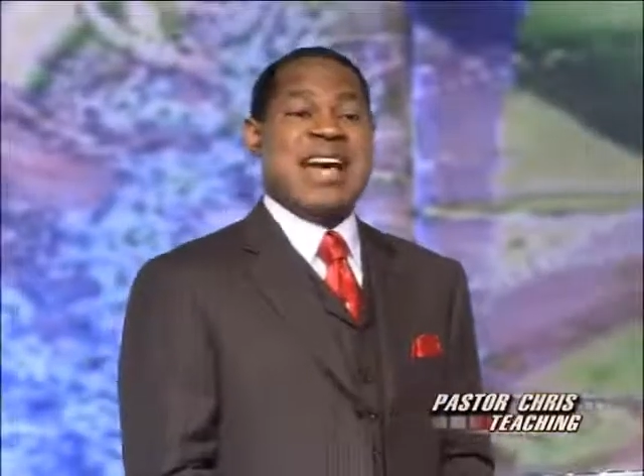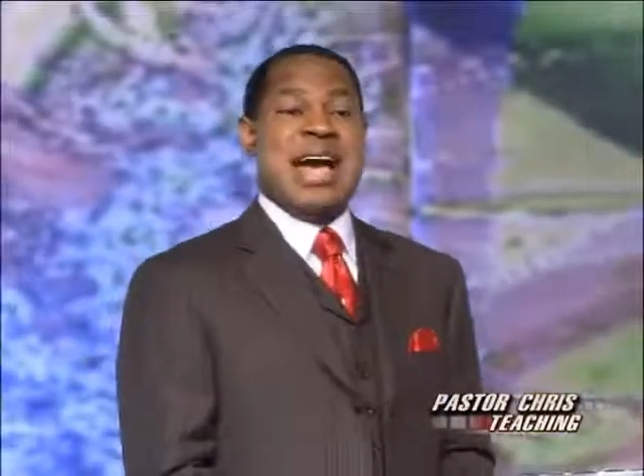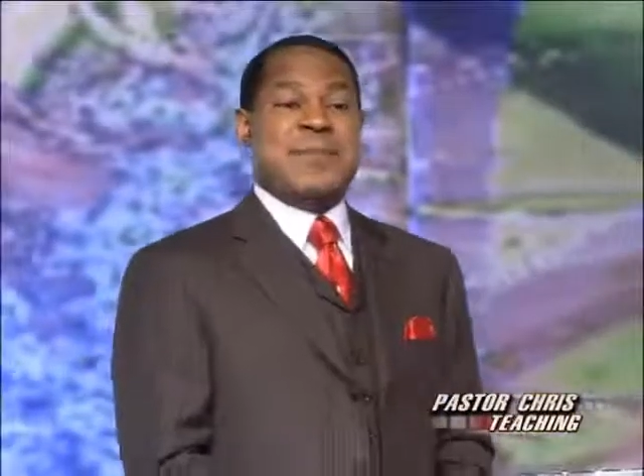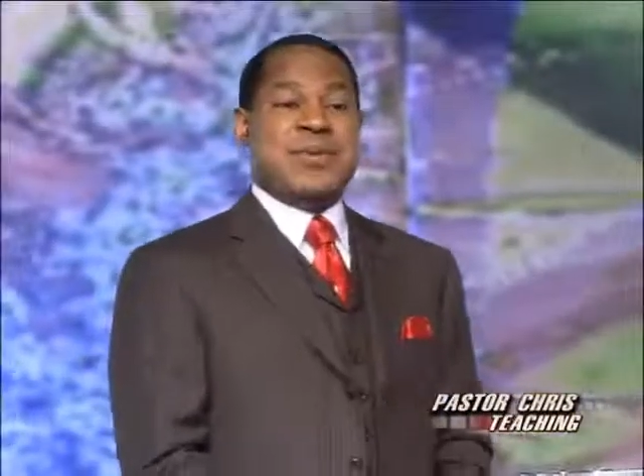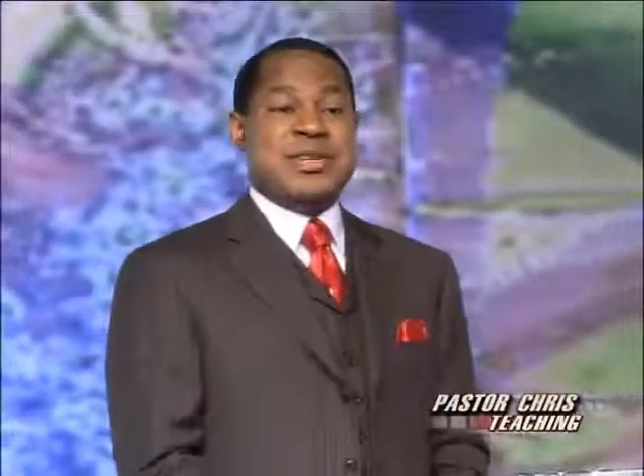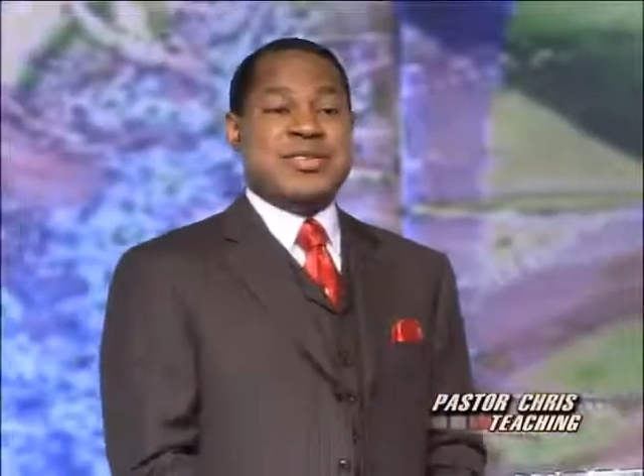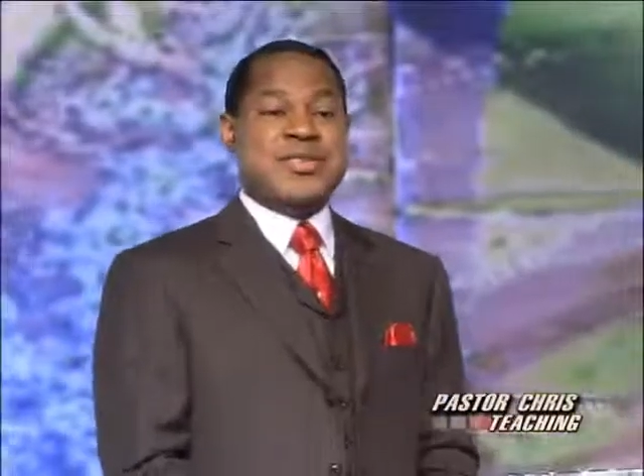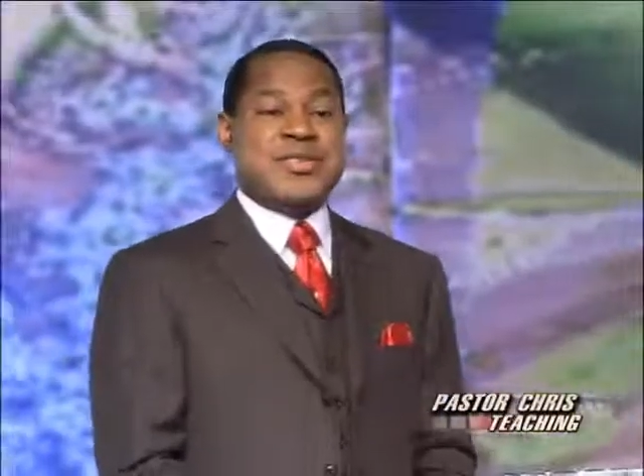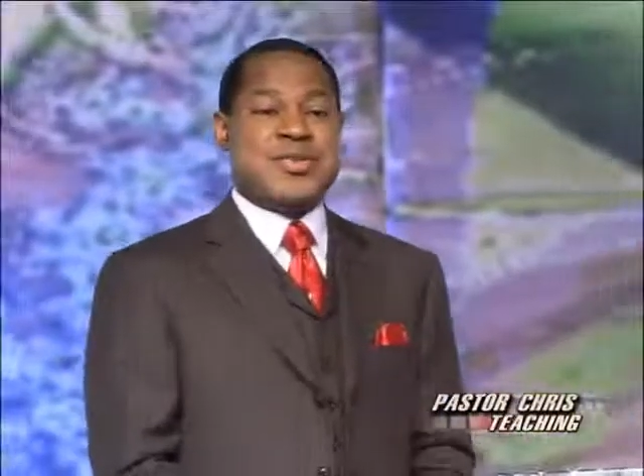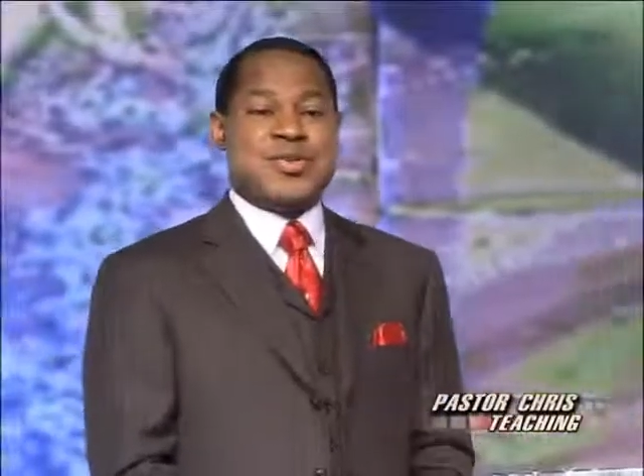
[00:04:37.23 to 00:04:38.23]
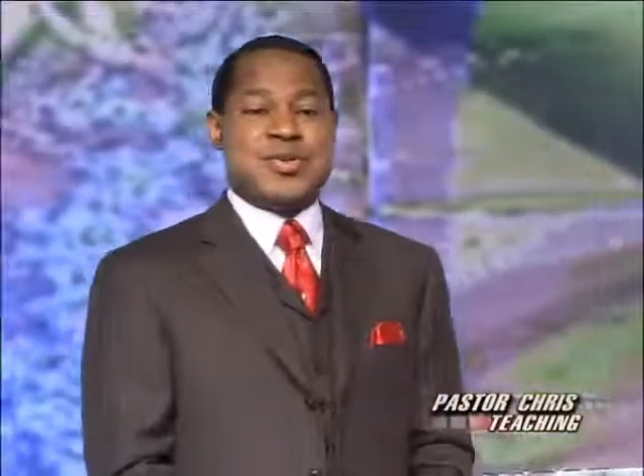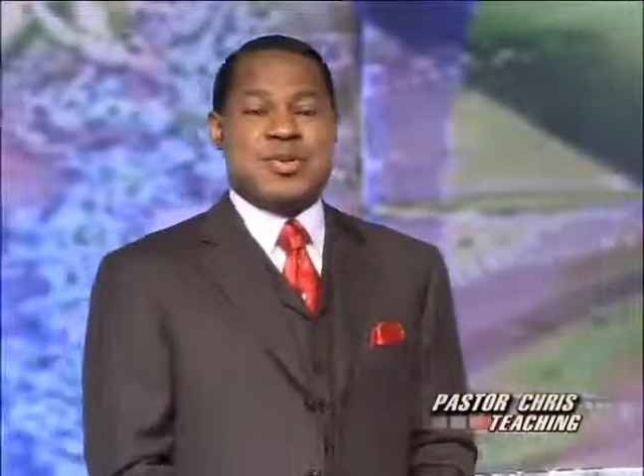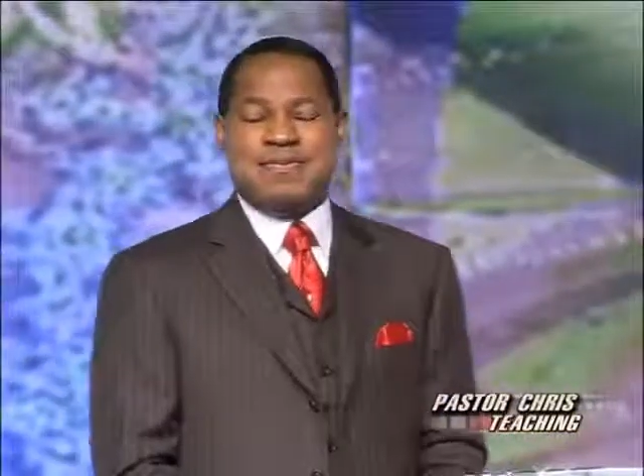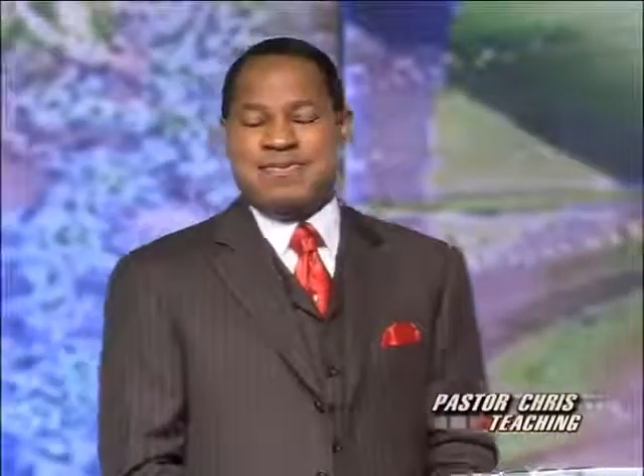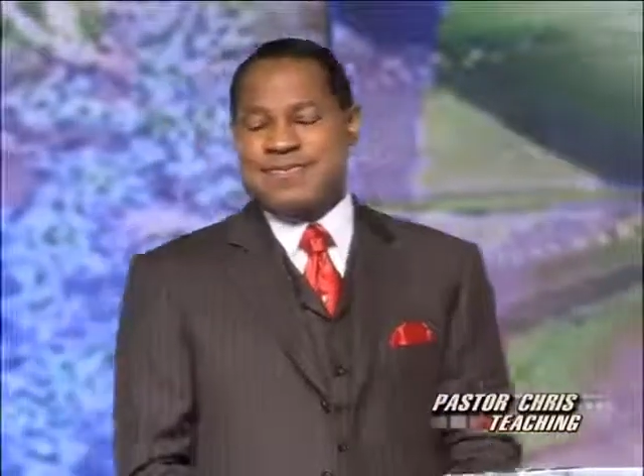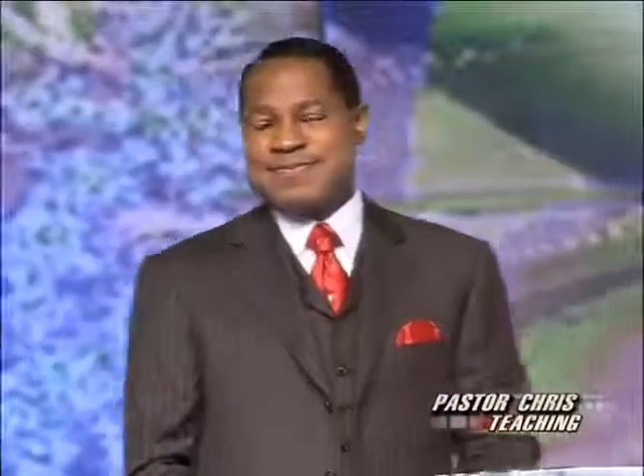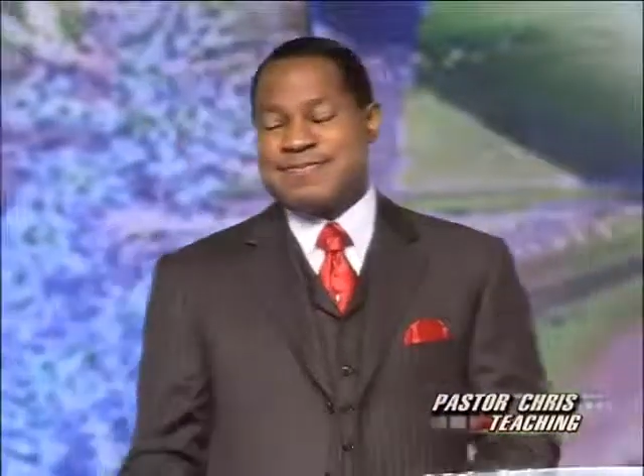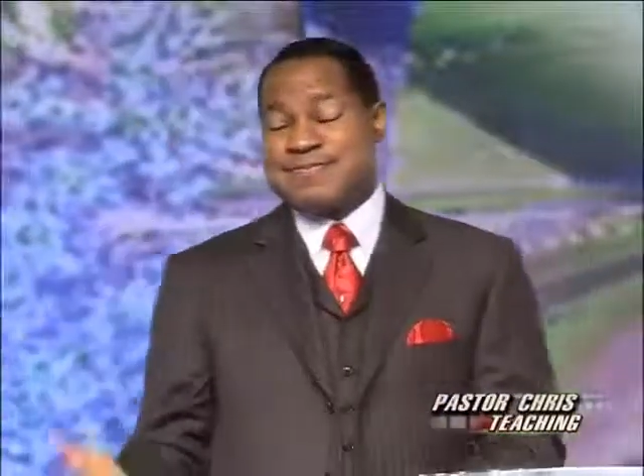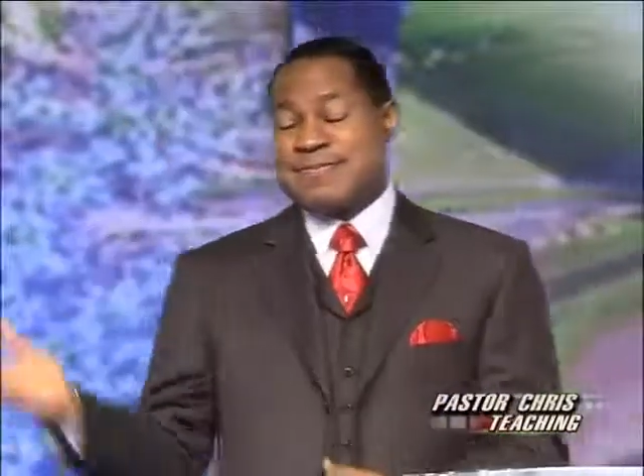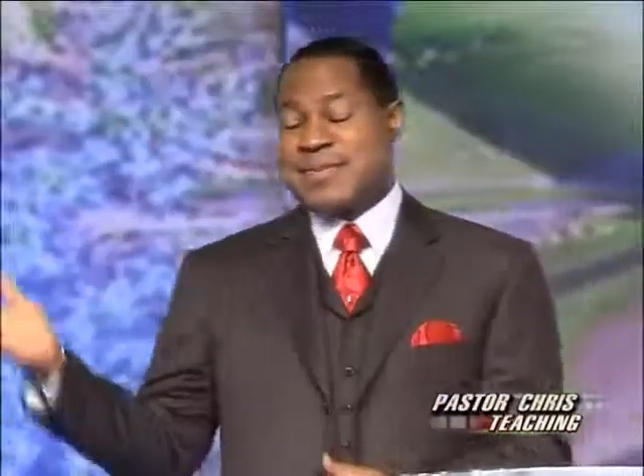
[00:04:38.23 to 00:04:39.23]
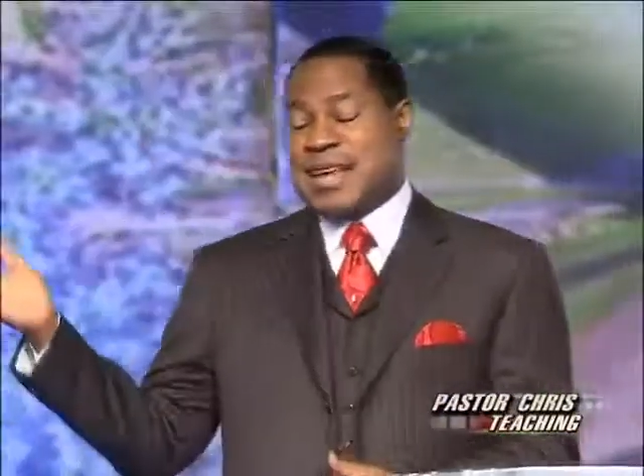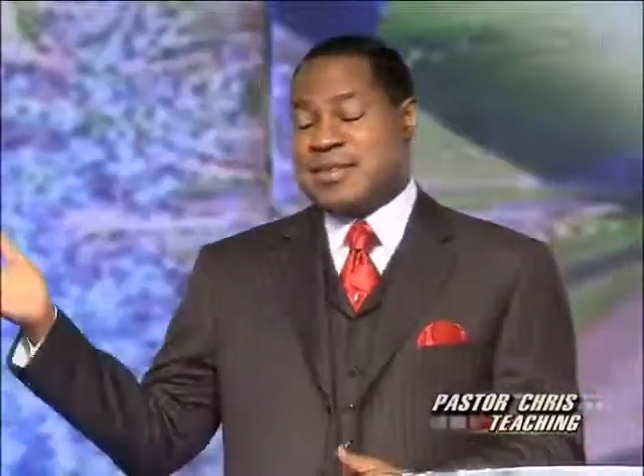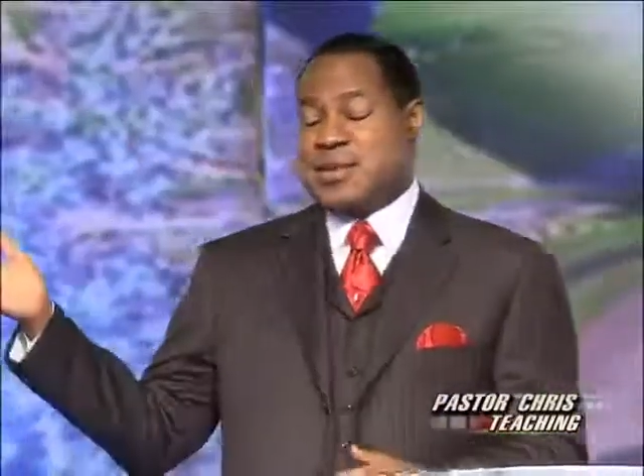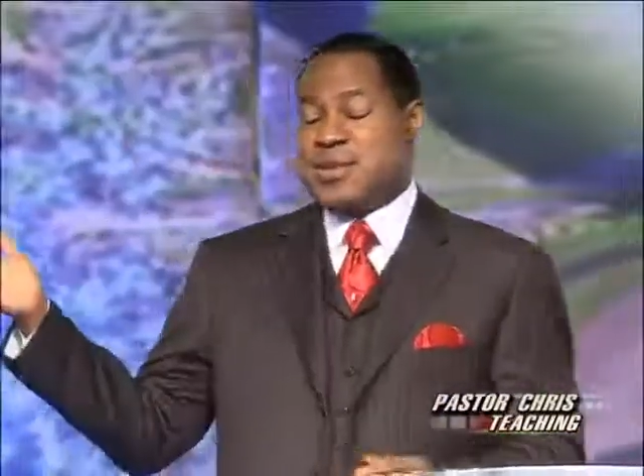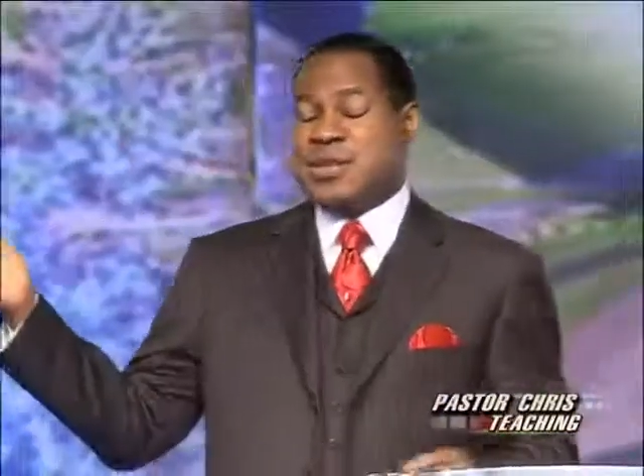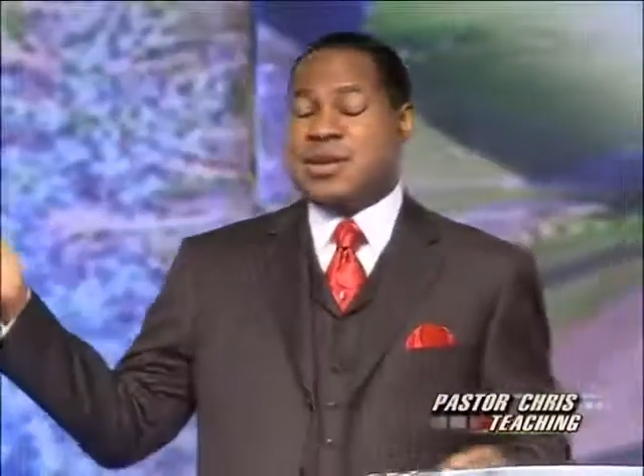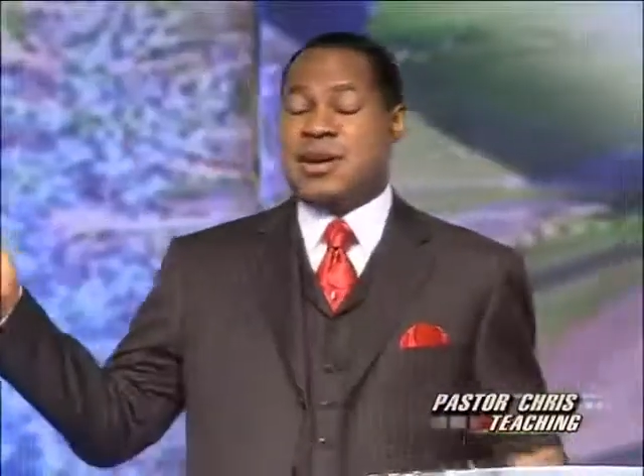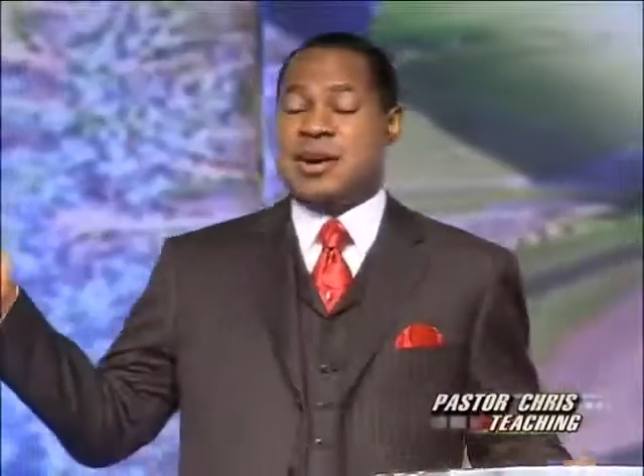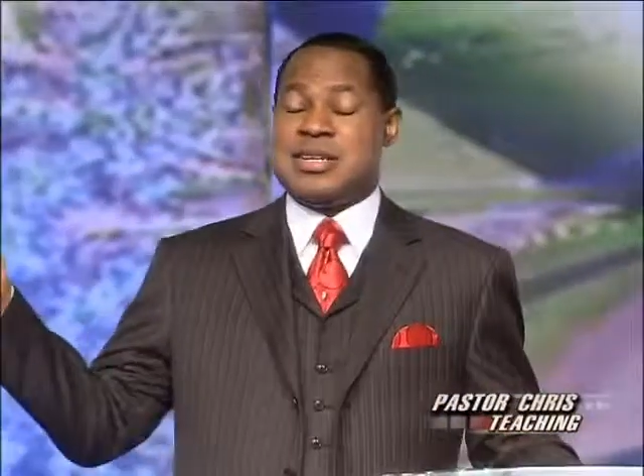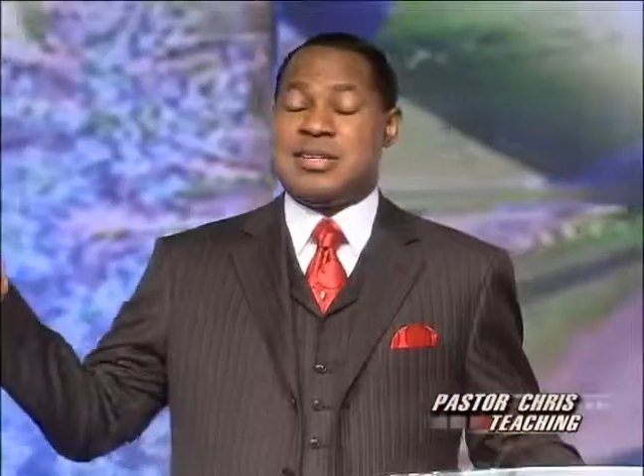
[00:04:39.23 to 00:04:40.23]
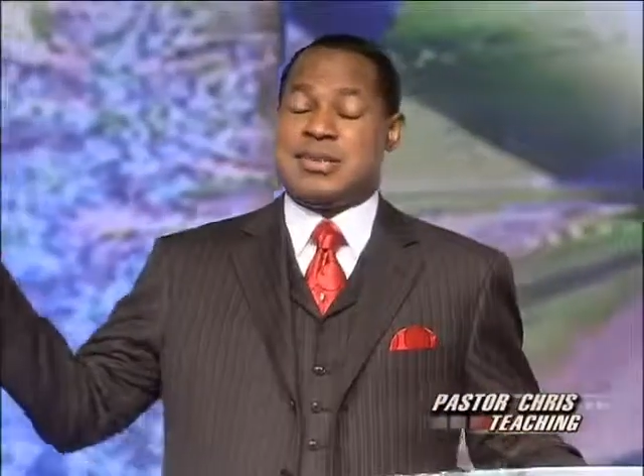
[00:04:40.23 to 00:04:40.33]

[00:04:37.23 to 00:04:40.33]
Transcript: happens has to do with God?